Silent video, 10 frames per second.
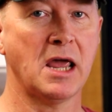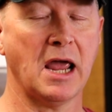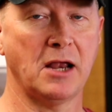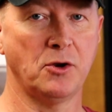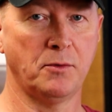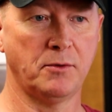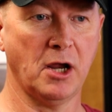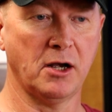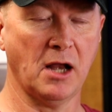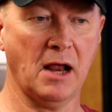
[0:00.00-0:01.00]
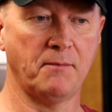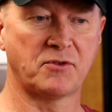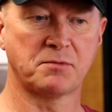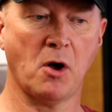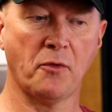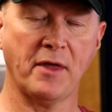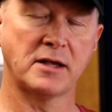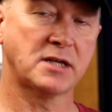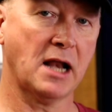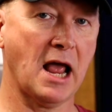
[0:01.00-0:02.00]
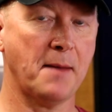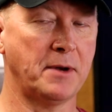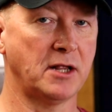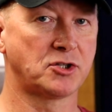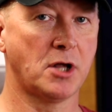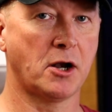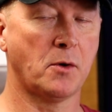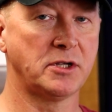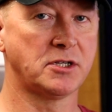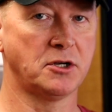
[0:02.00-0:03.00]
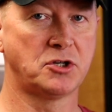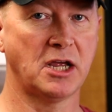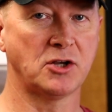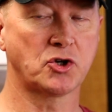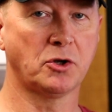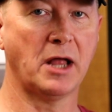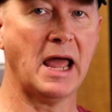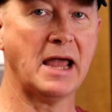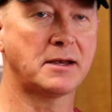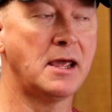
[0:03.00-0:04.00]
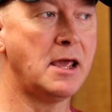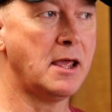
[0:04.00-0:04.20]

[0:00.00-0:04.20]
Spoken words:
And small things can happen. It's not always an intentional act.